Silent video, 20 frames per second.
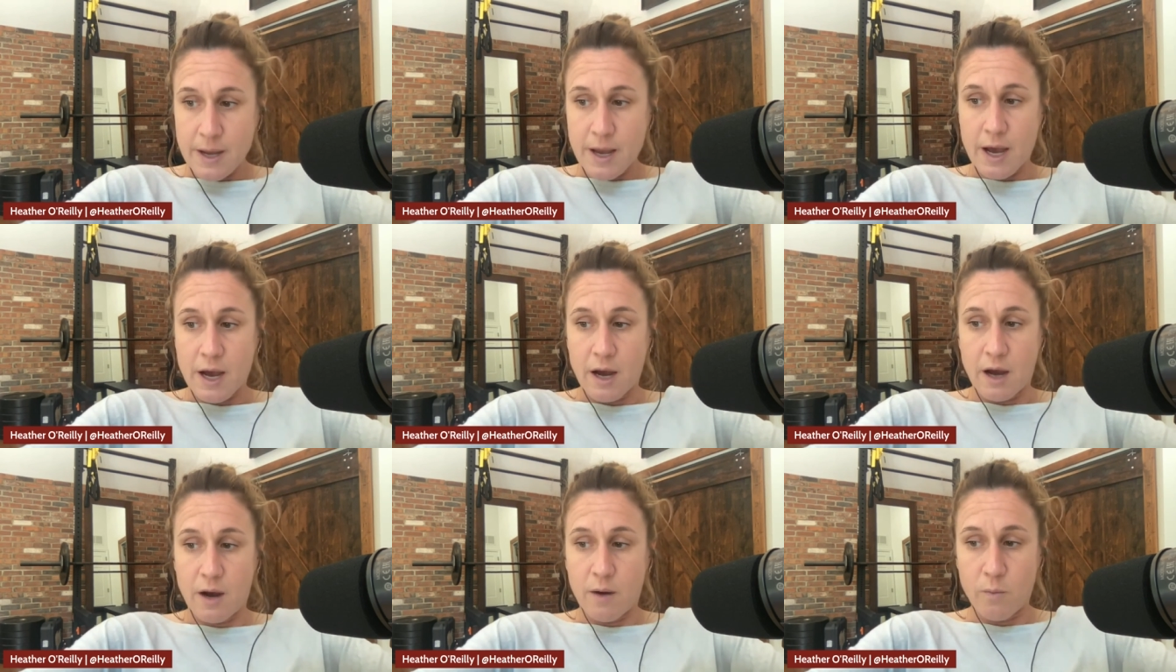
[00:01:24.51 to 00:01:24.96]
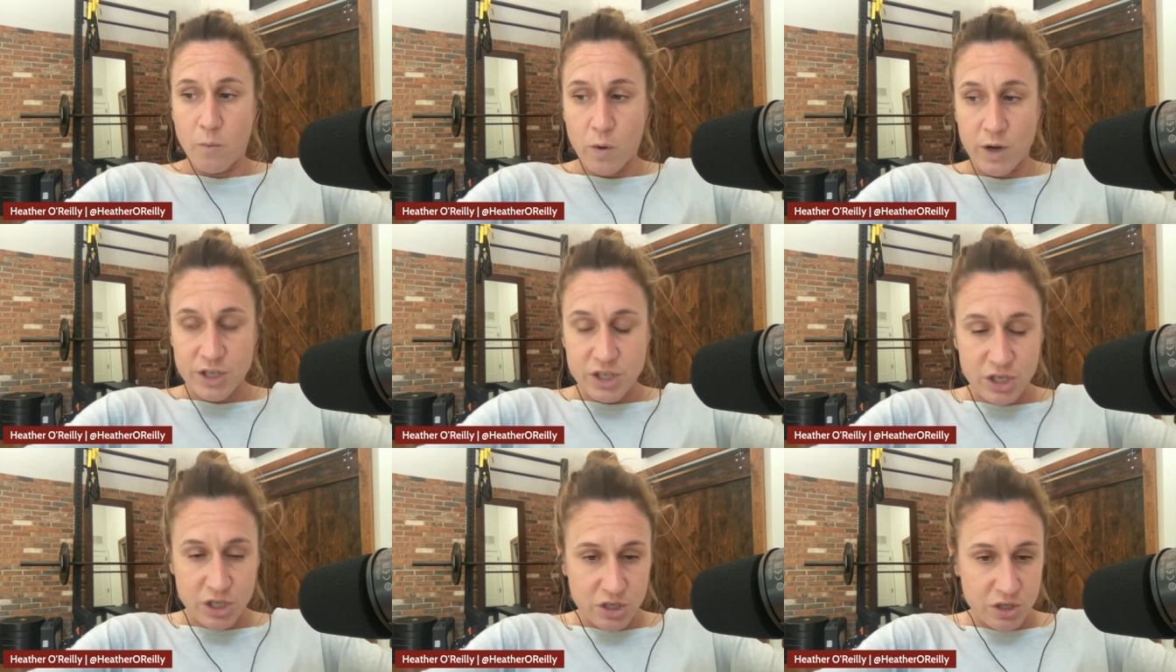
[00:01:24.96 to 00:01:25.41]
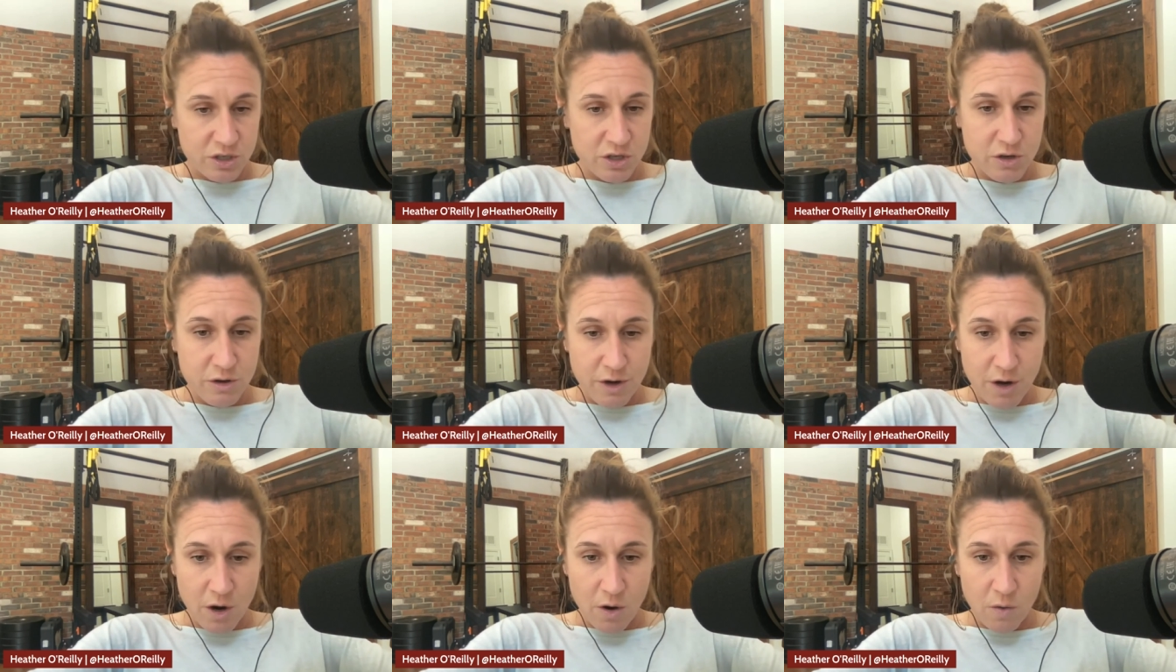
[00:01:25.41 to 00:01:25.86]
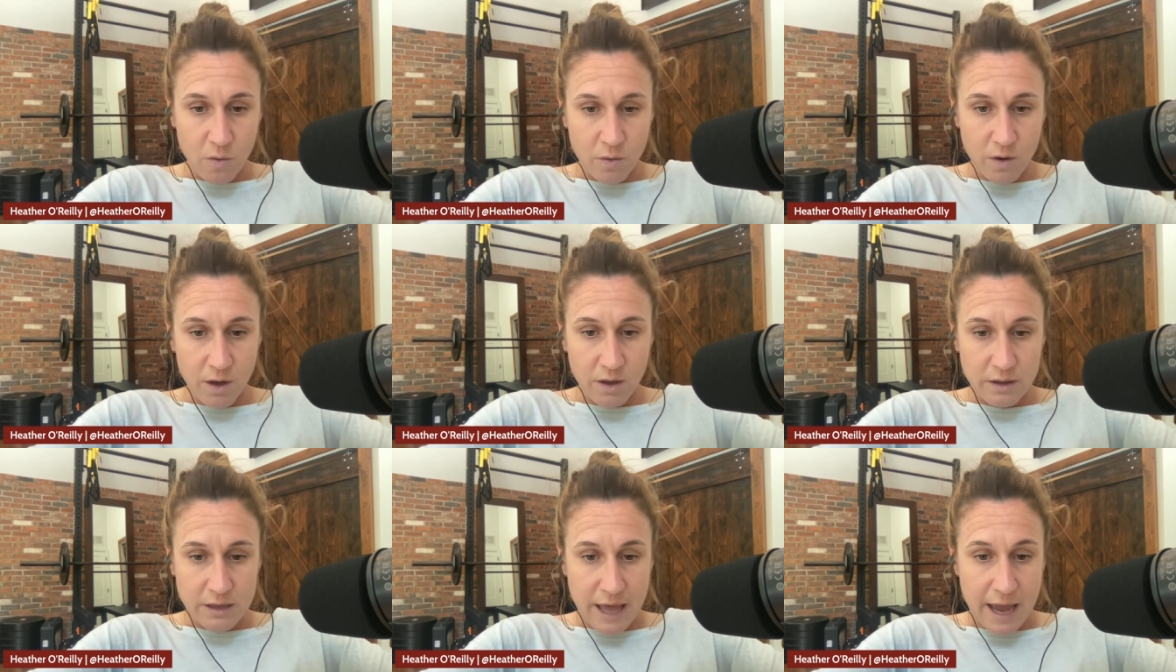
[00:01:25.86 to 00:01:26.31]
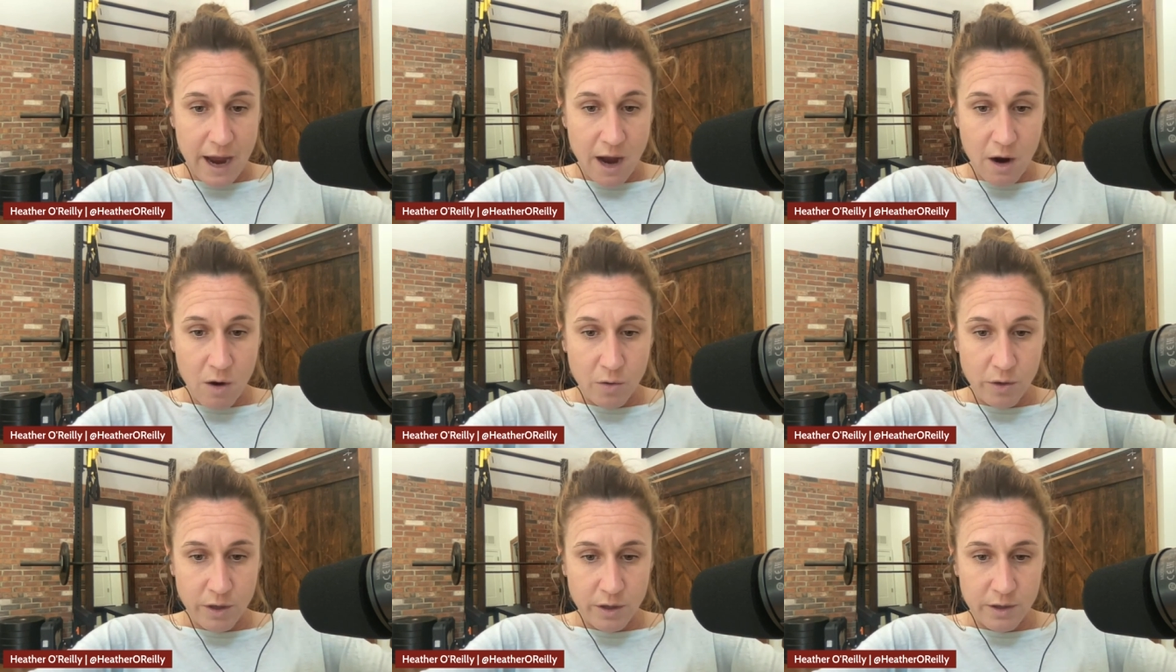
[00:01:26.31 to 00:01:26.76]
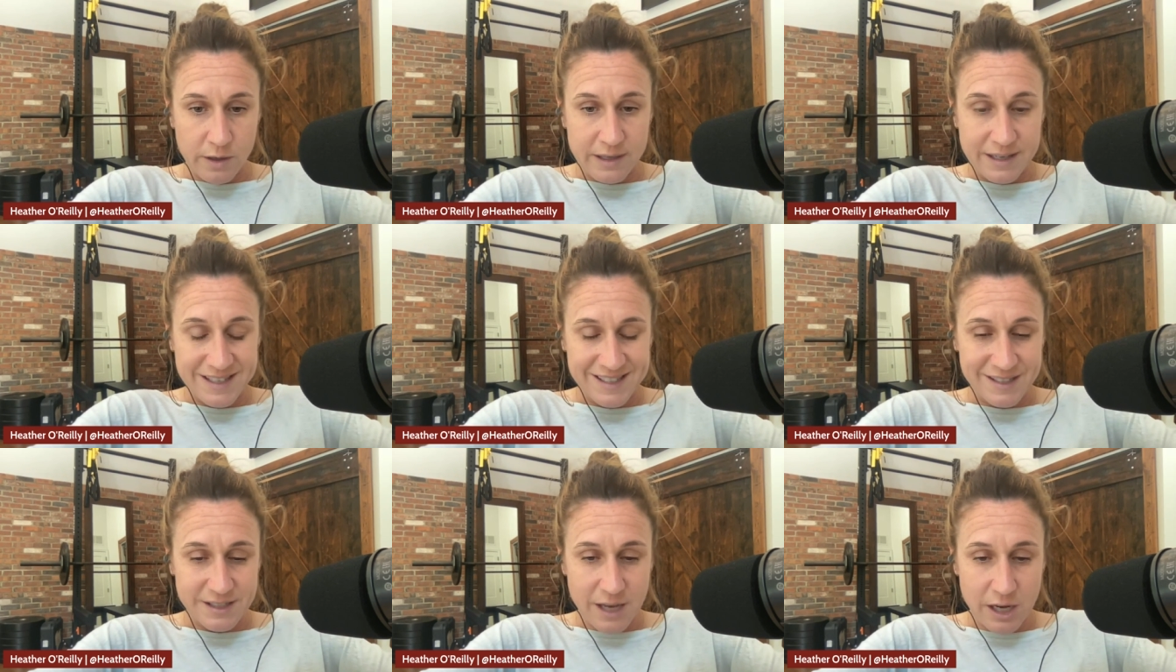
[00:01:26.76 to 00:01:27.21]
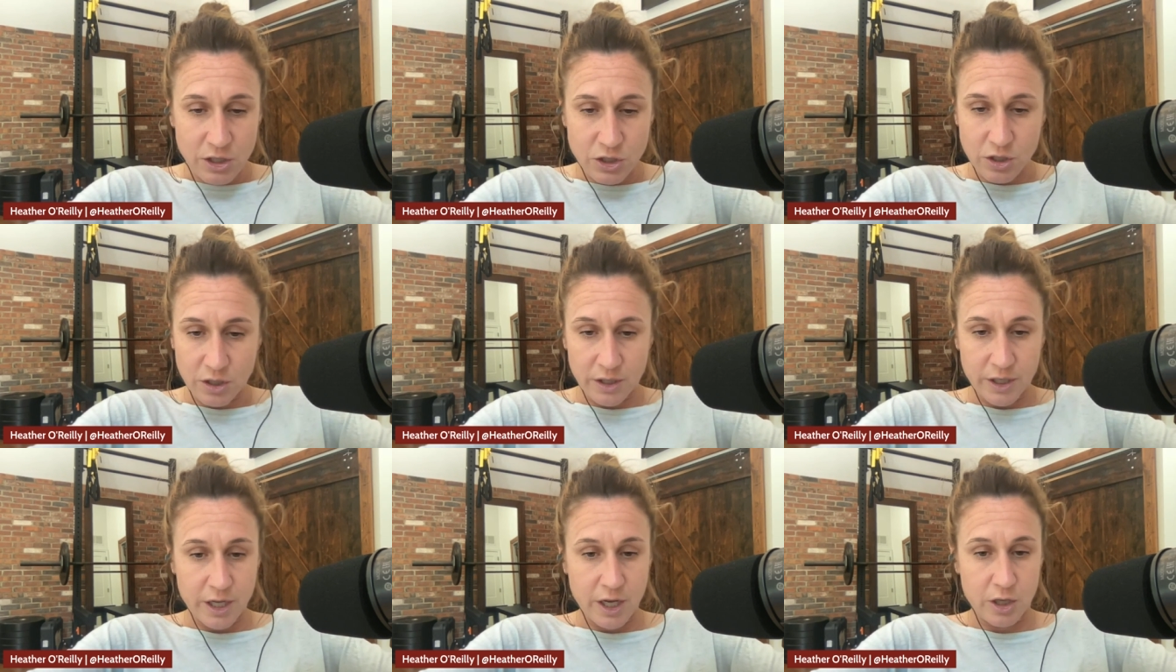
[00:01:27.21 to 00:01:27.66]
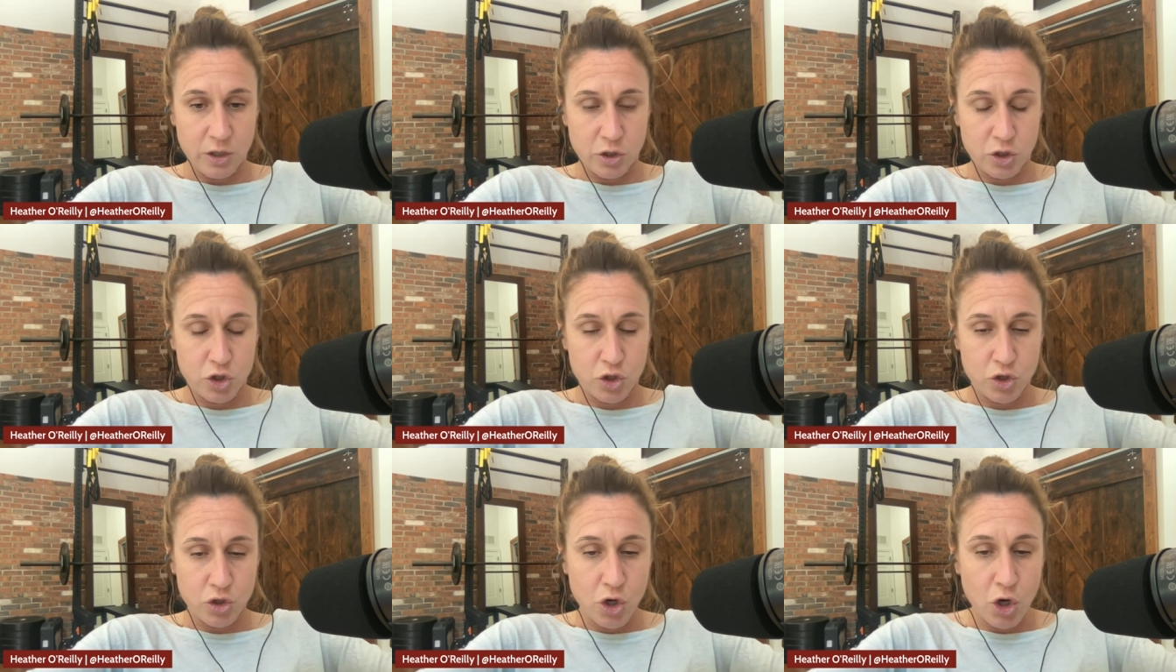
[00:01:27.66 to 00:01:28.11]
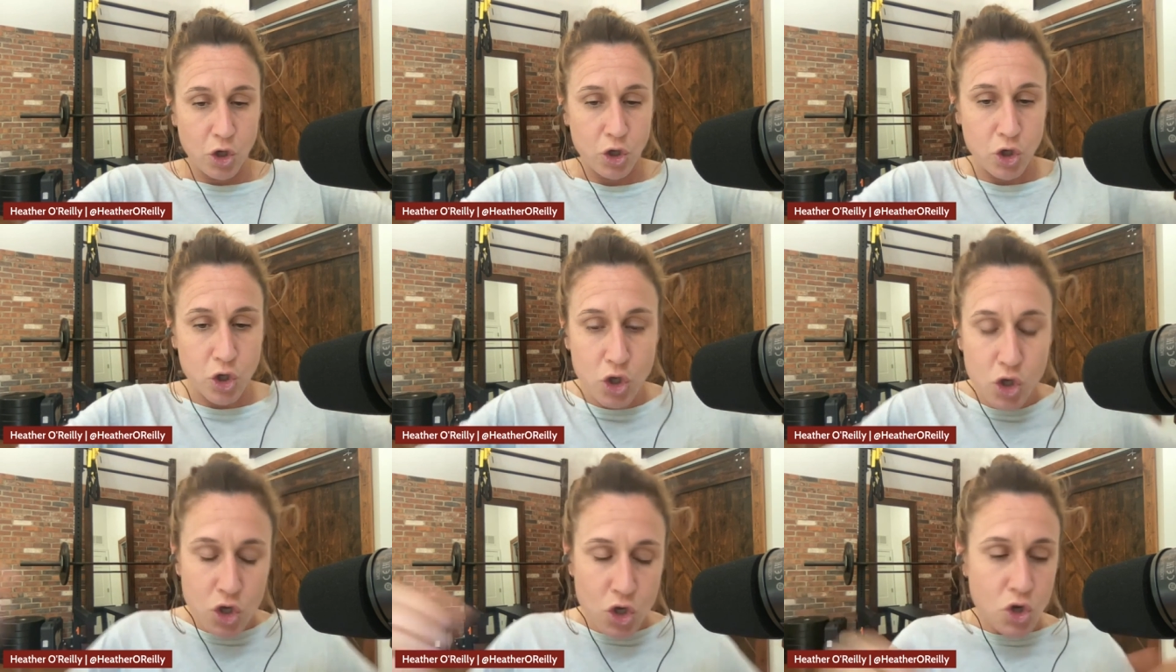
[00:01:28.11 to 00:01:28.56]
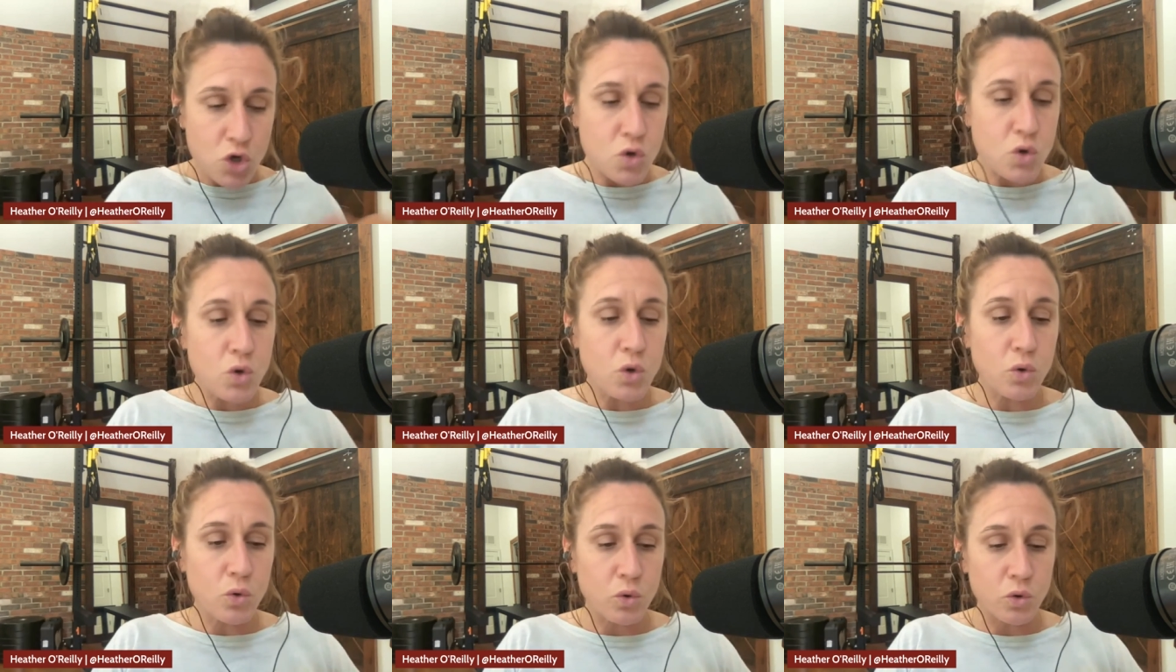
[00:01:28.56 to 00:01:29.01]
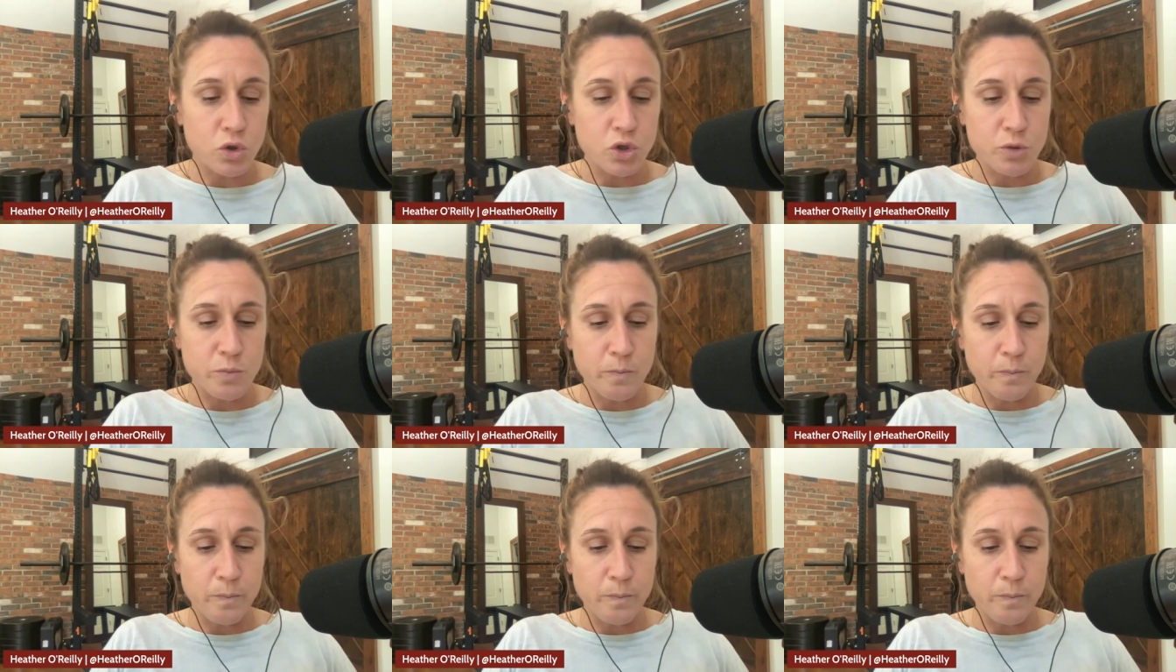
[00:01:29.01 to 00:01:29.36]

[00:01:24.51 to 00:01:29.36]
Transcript: um, which, you know, allowed essentially a, a, huge